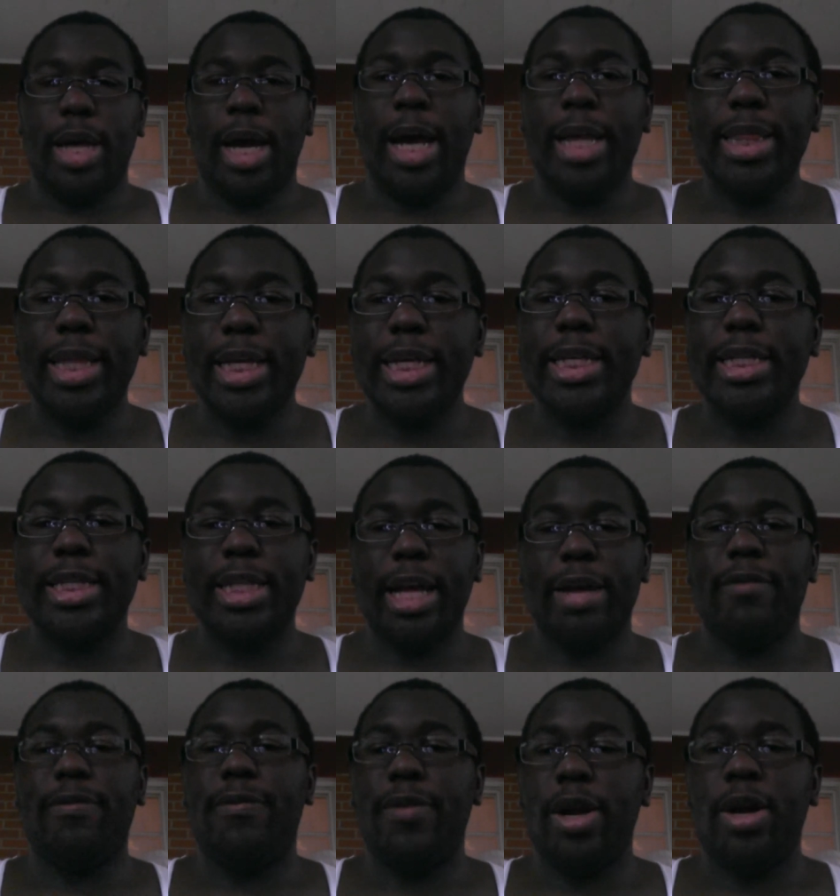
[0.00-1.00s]
I think it's
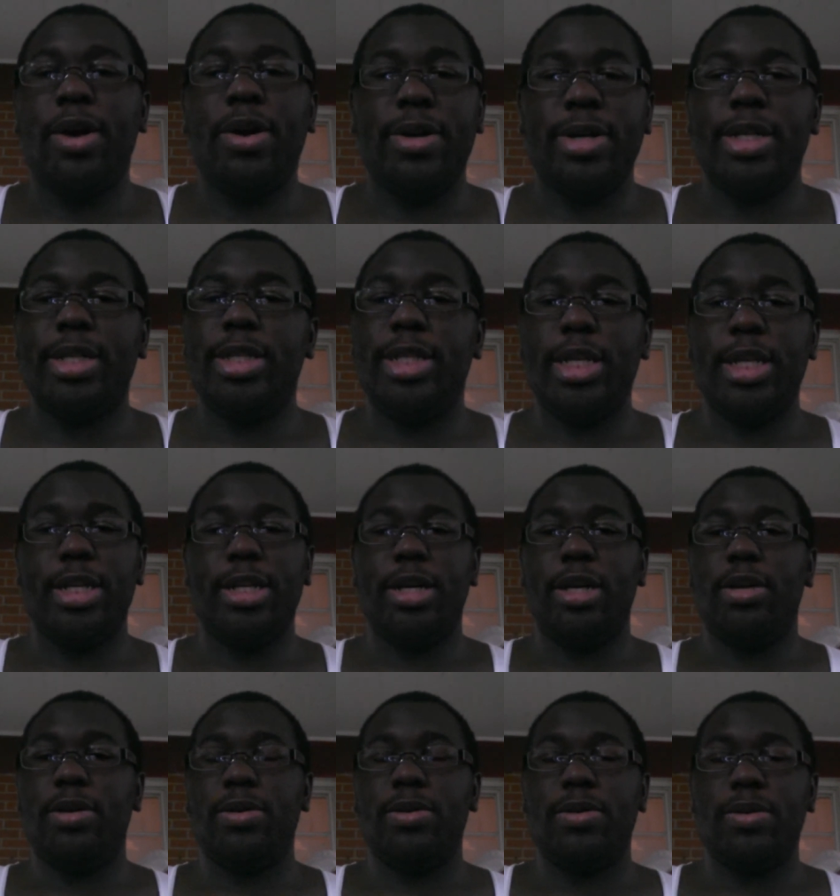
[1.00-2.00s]
not fair on
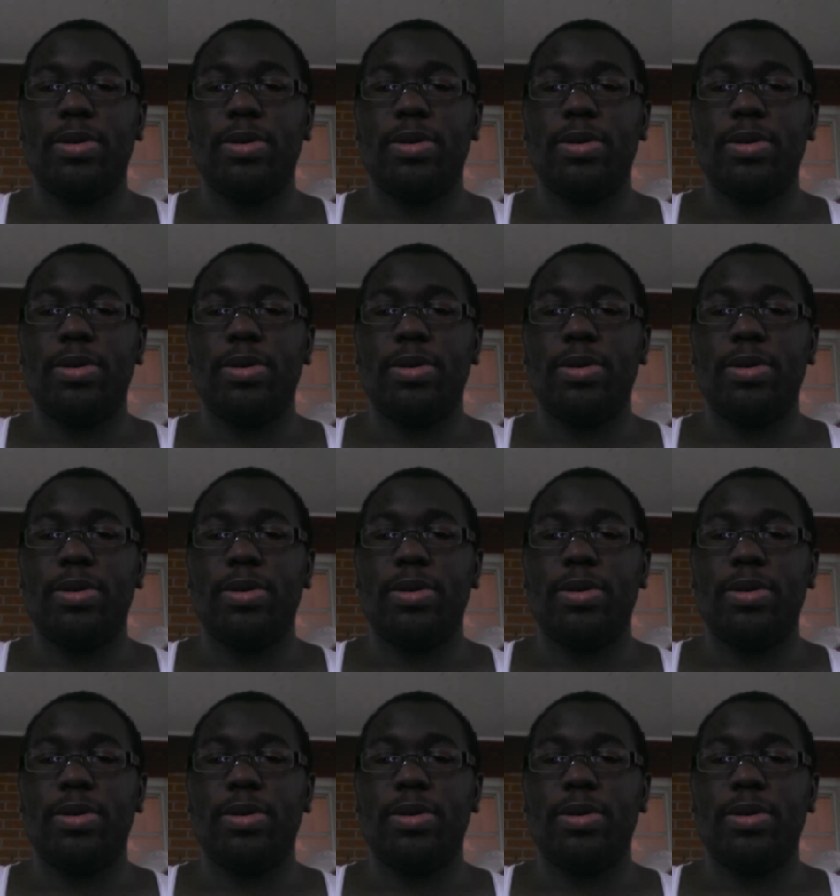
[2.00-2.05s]
Nintendo.